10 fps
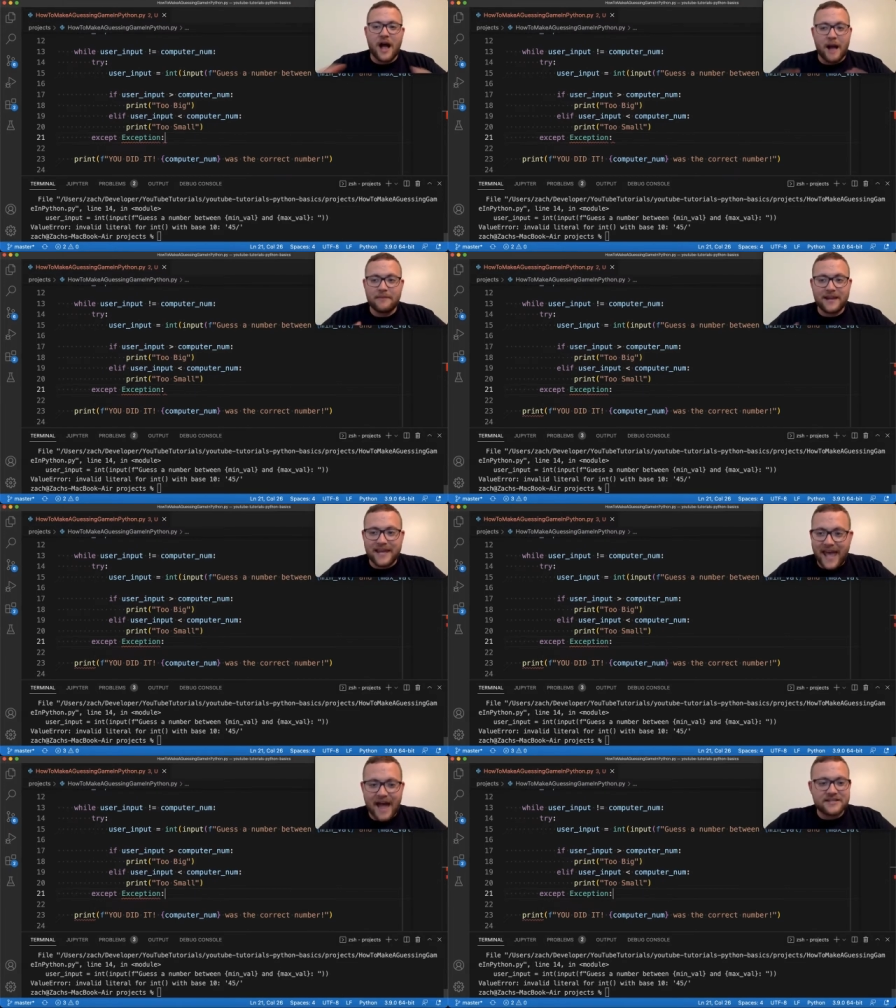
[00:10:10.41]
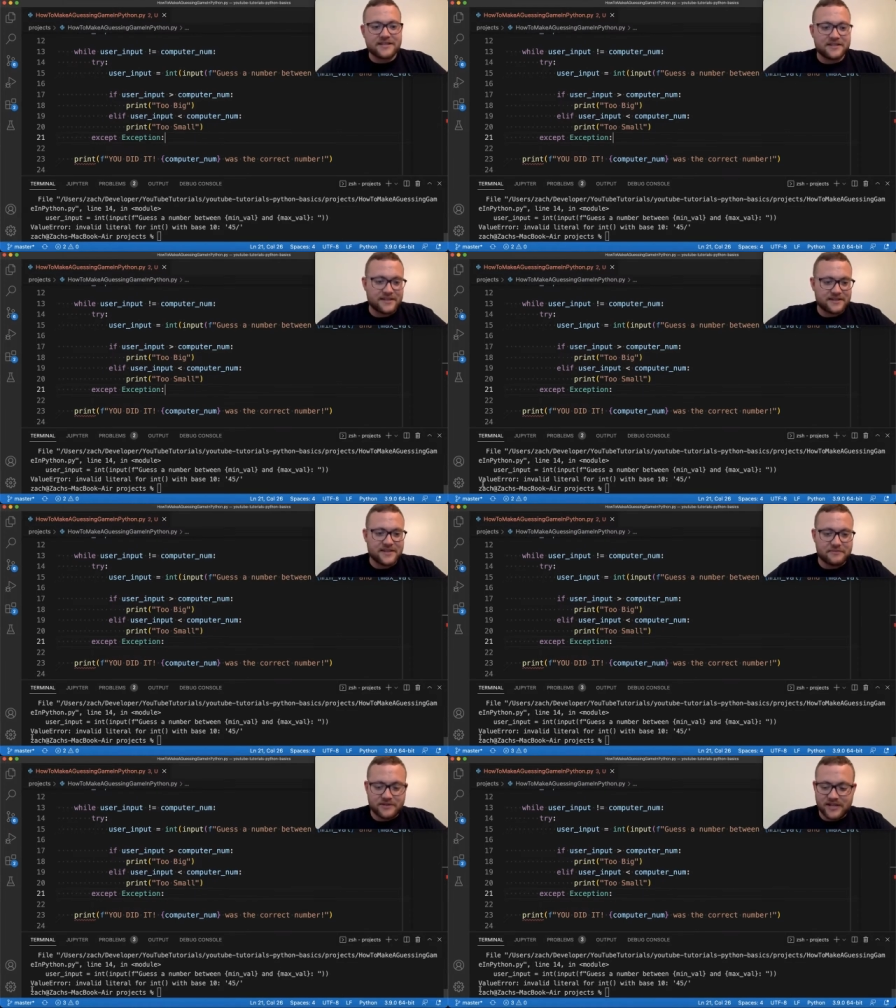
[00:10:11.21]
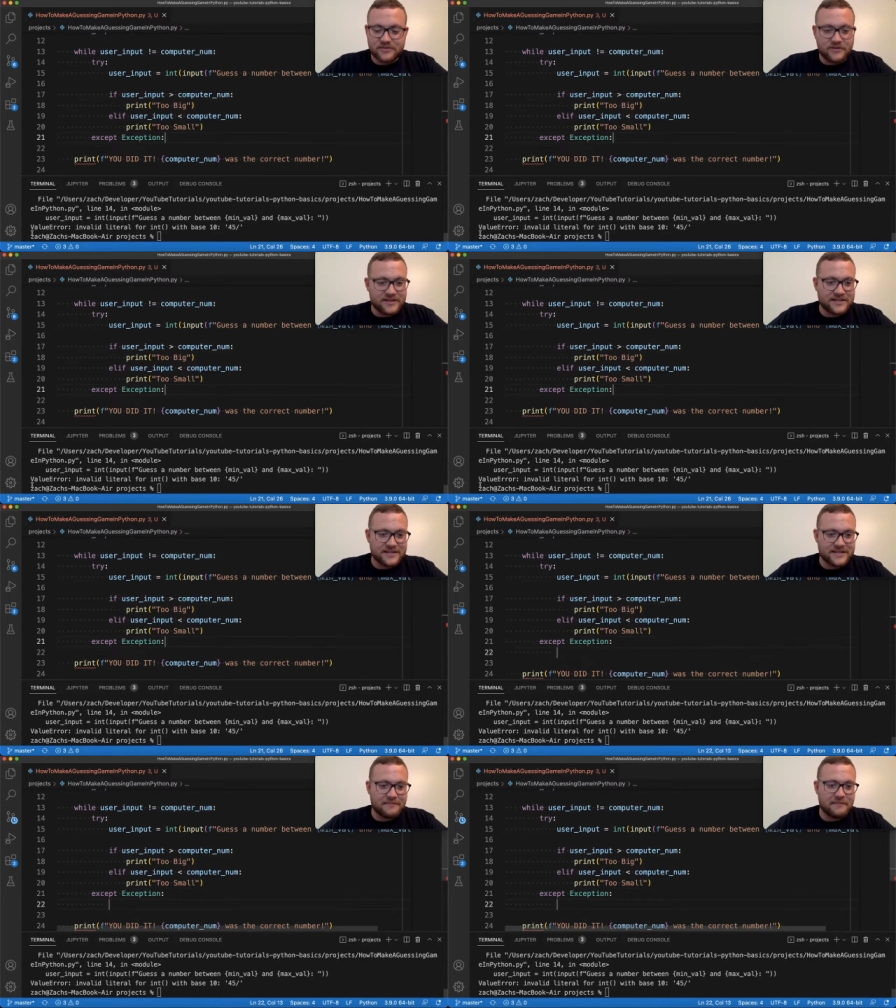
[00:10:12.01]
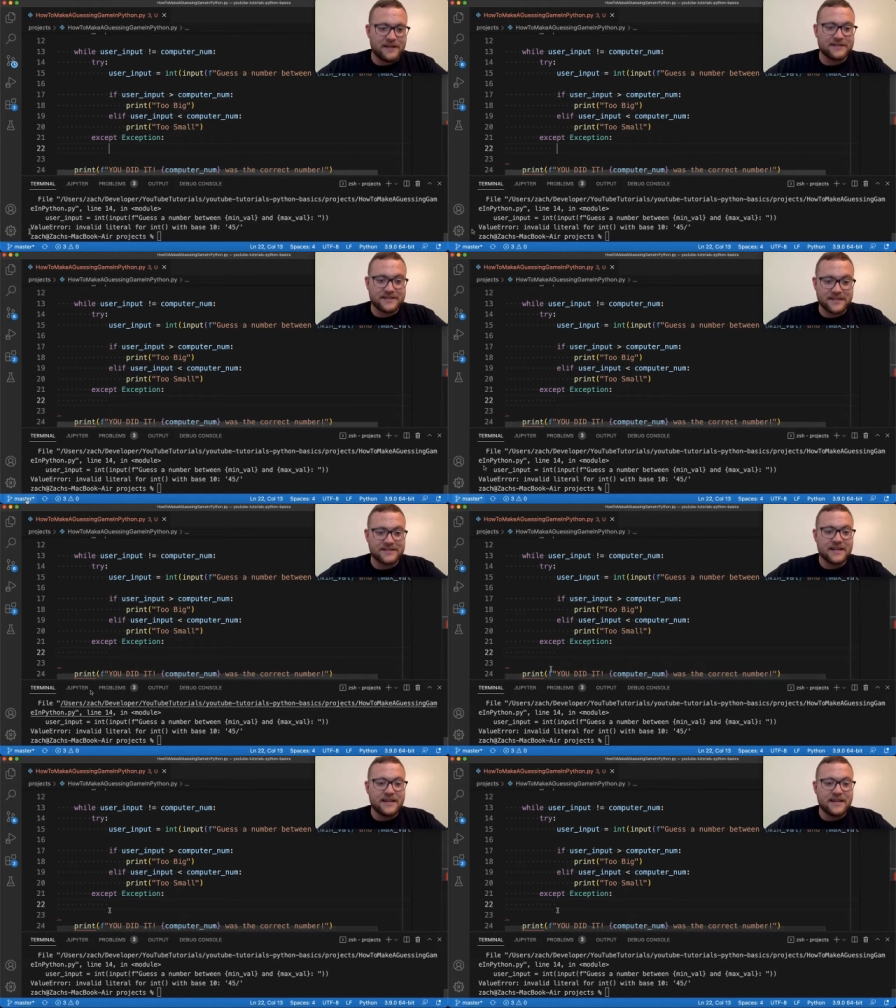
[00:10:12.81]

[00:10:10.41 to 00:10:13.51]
I'm gonna catch this exception. That's what this except means. It says,